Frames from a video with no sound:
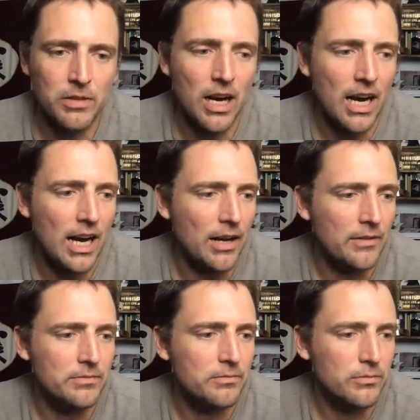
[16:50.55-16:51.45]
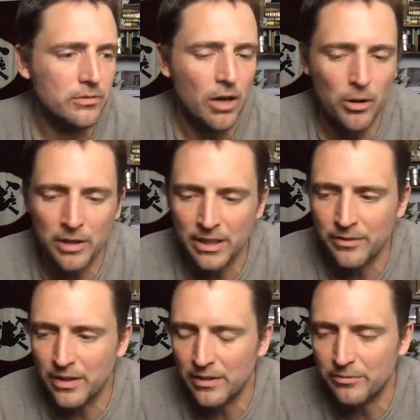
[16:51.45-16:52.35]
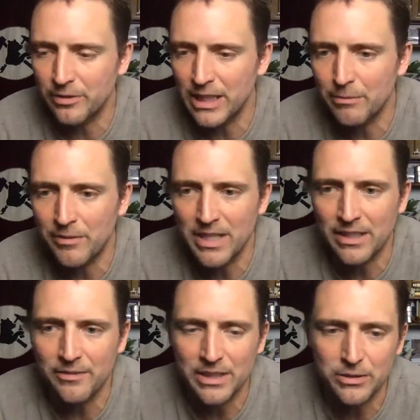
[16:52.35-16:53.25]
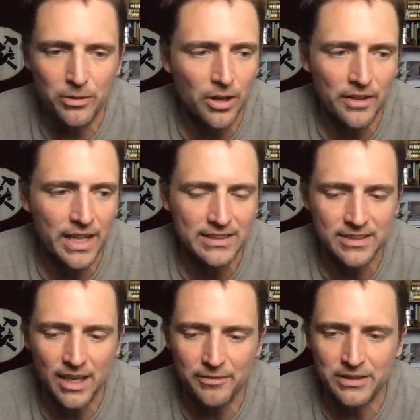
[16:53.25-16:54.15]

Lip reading: lowering of the freedom of the individual, all that stuff.